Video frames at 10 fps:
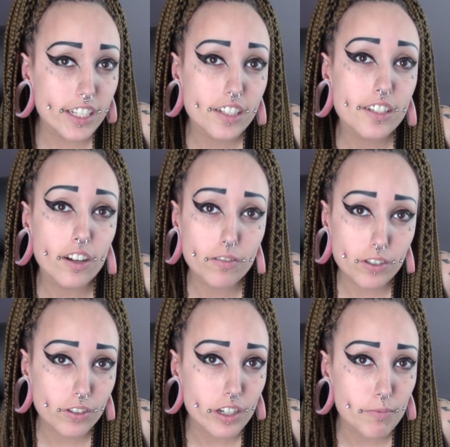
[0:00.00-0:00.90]
Don't do
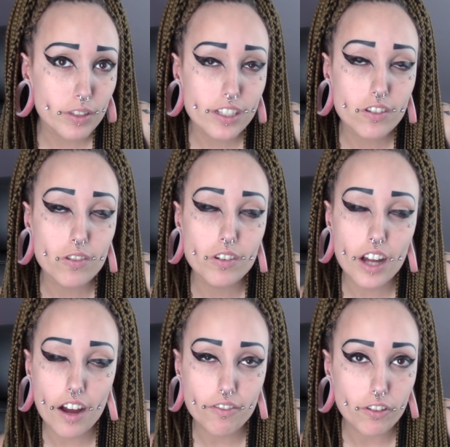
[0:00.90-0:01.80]
it. Please do
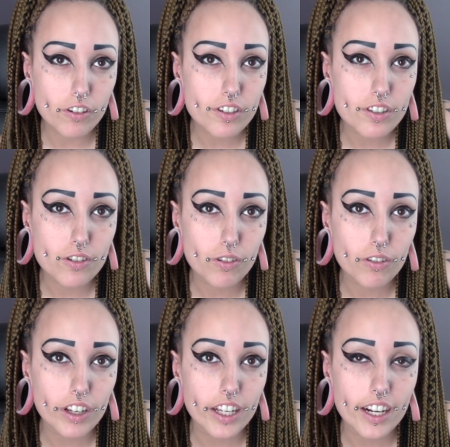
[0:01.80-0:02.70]
not force the
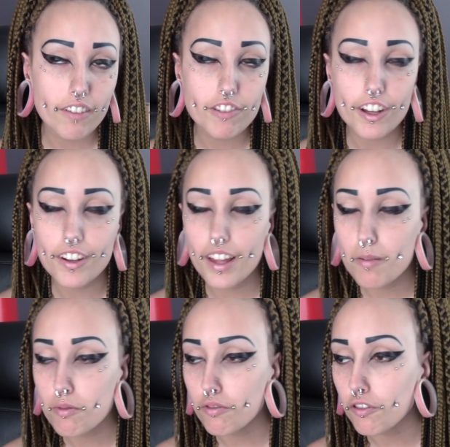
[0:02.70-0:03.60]
jewelry in. I've done that
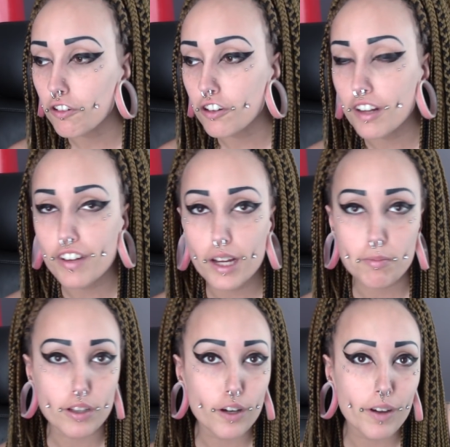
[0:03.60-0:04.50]
before and I've had
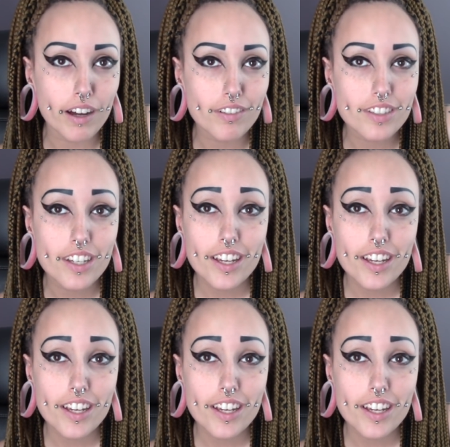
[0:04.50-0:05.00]
blowouts.